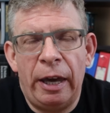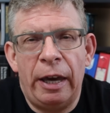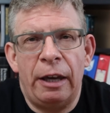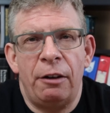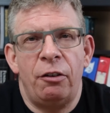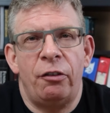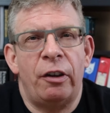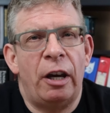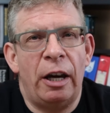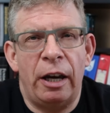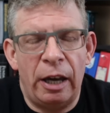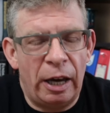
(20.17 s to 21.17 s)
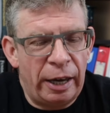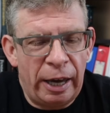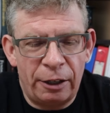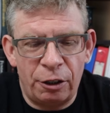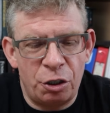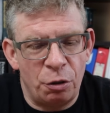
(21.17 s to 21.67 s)
And I
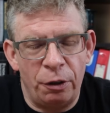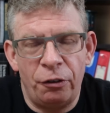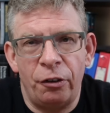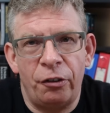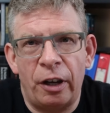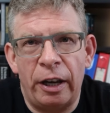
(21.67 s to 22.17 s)
had the choices.